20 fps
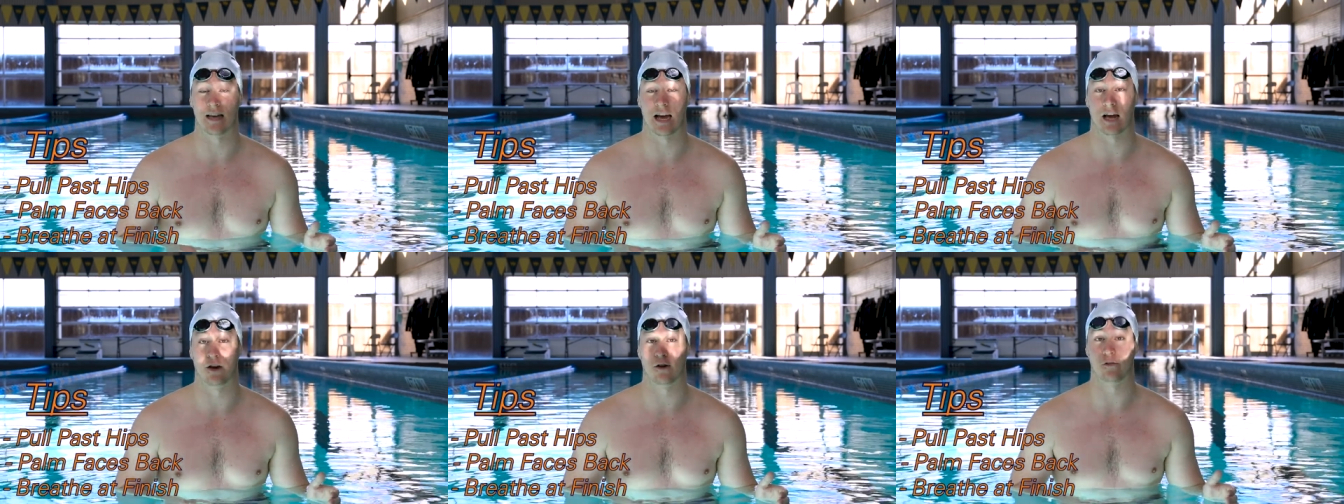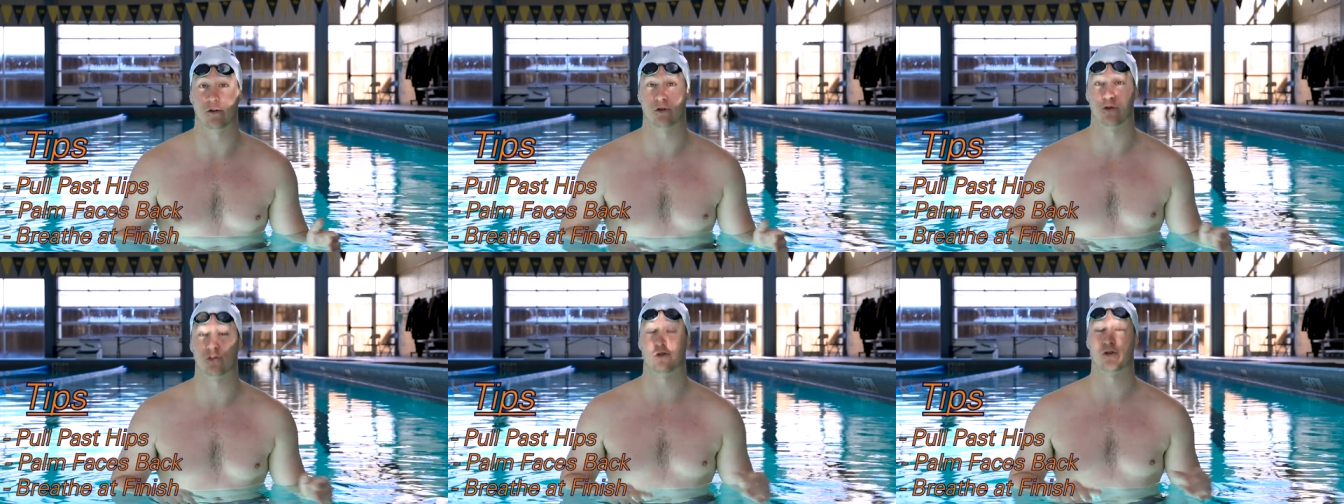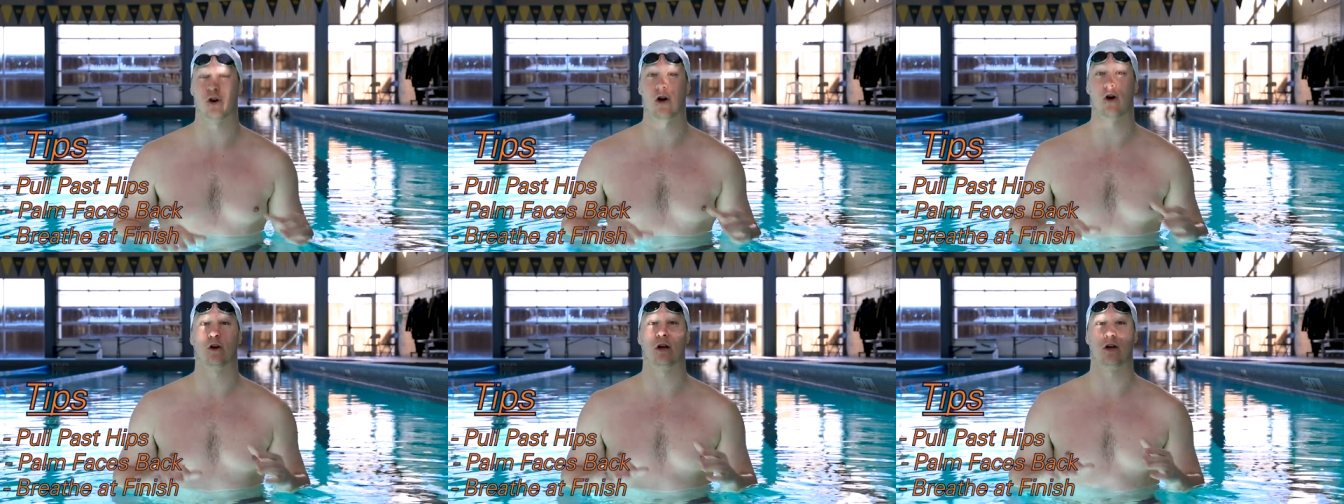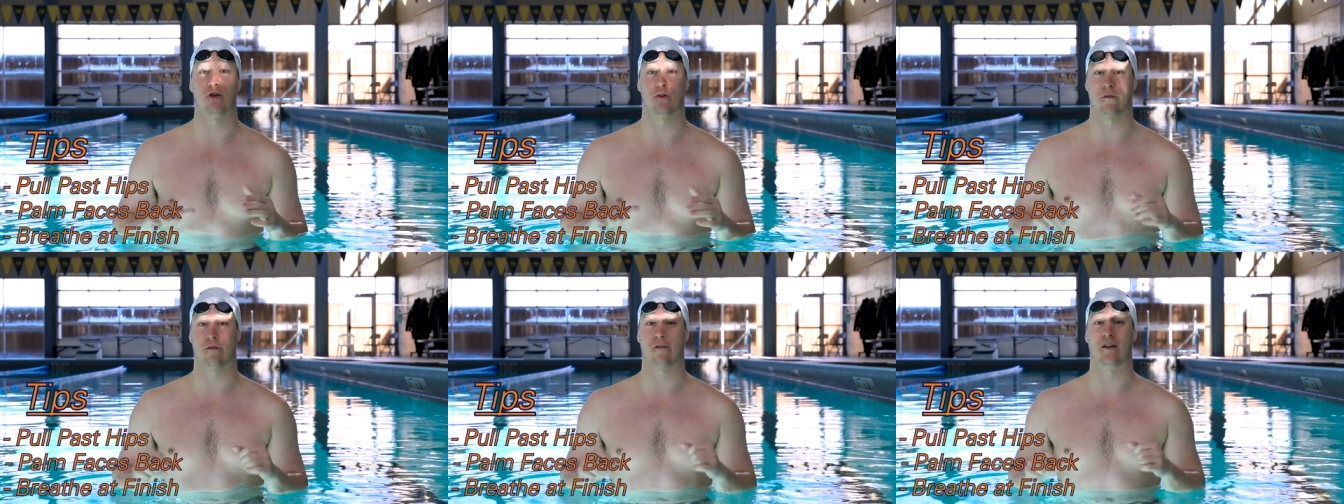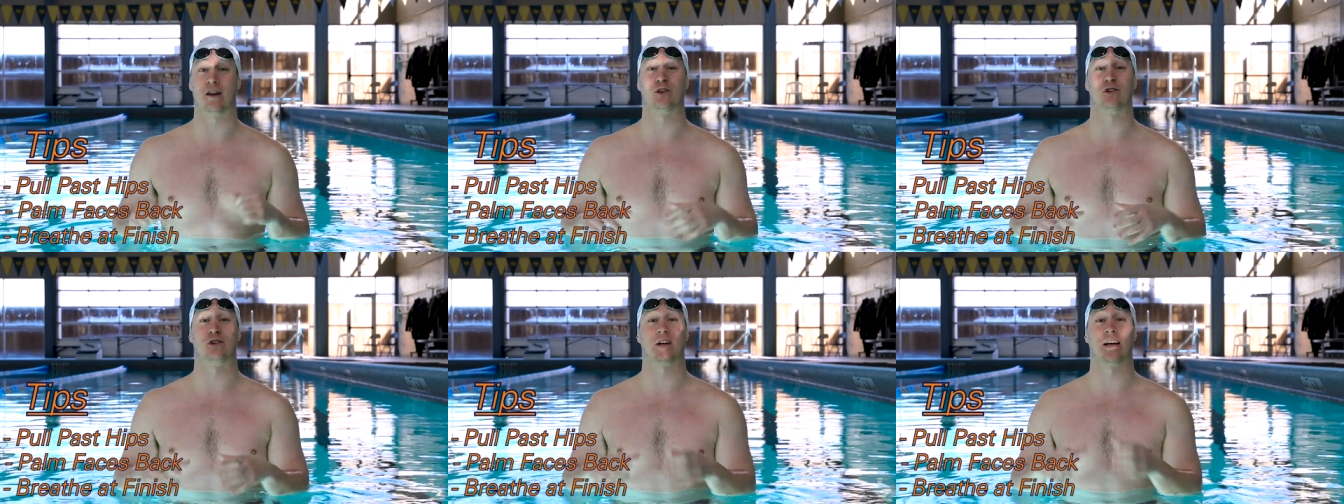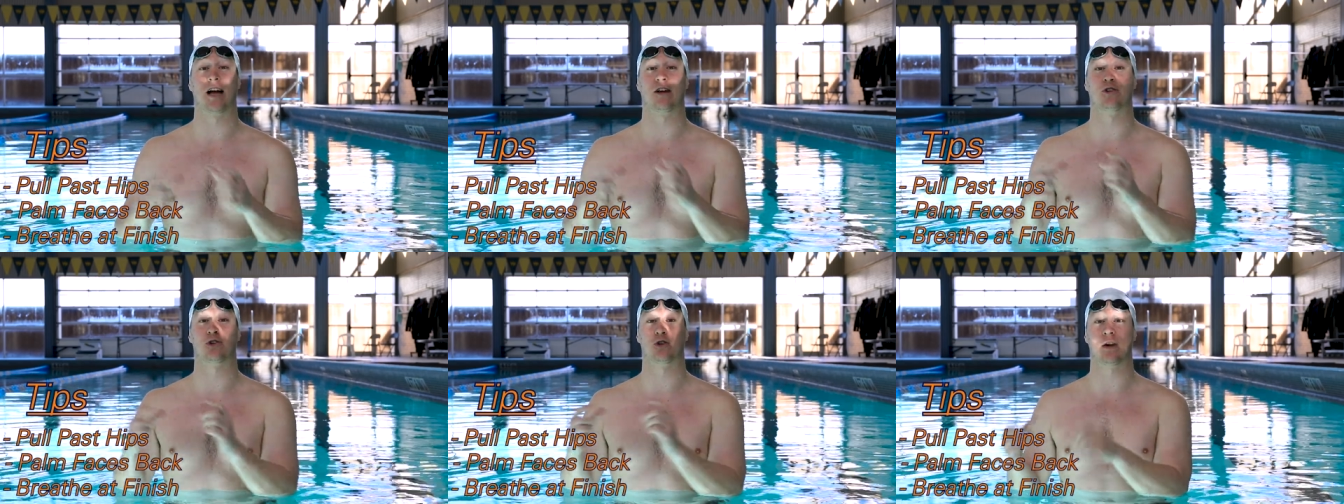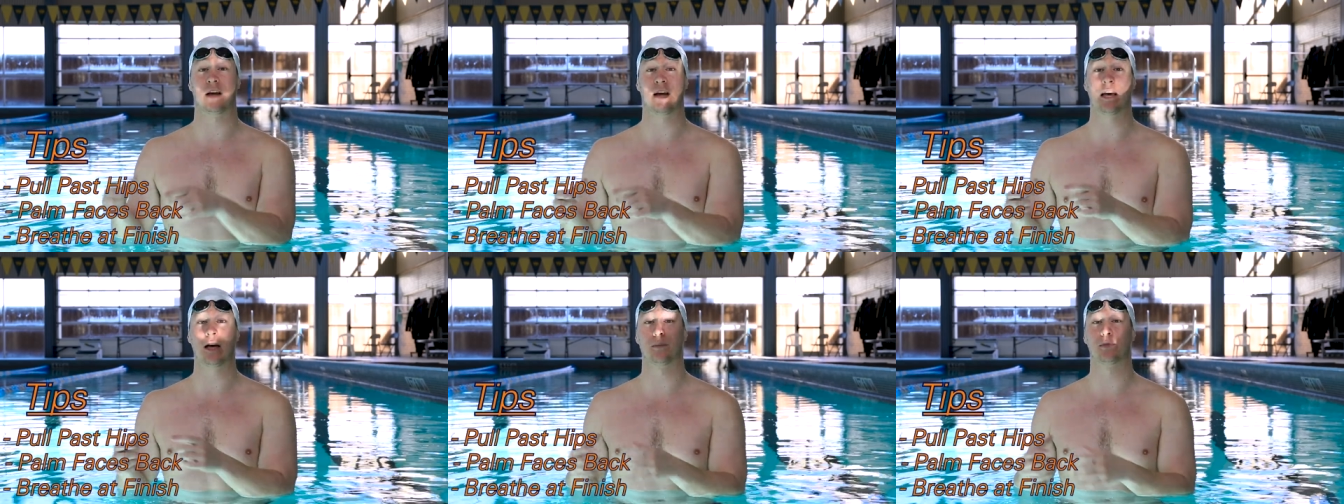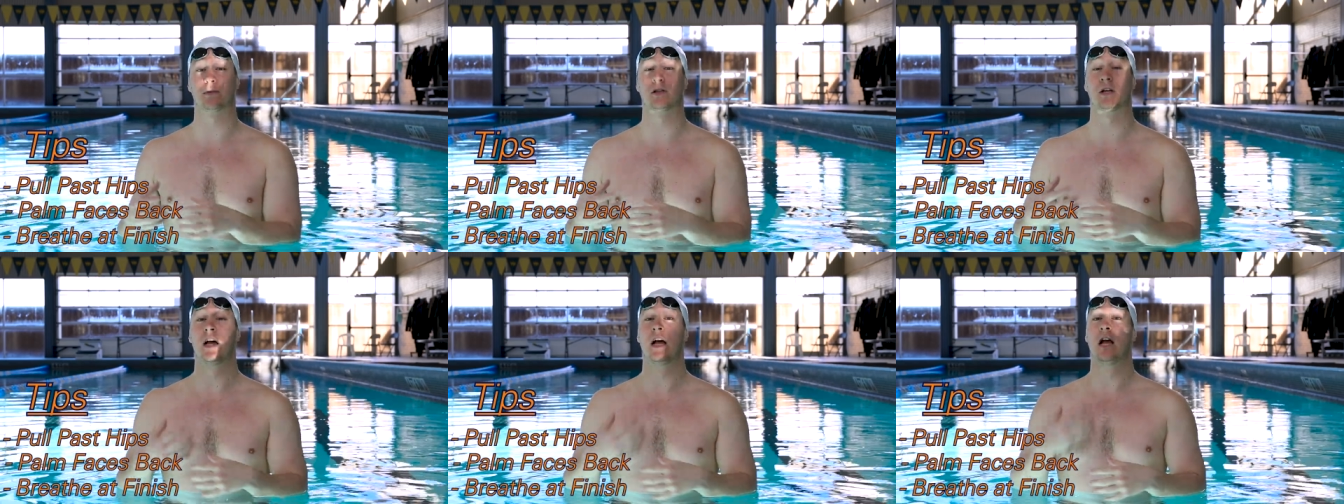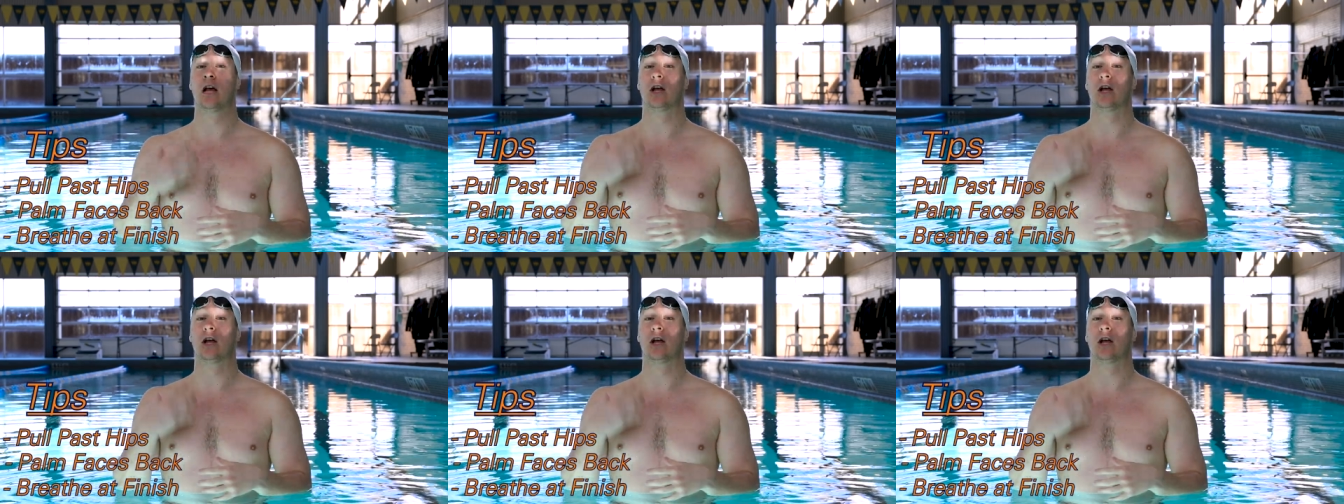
the end of your stroke and you're finishing at your hips,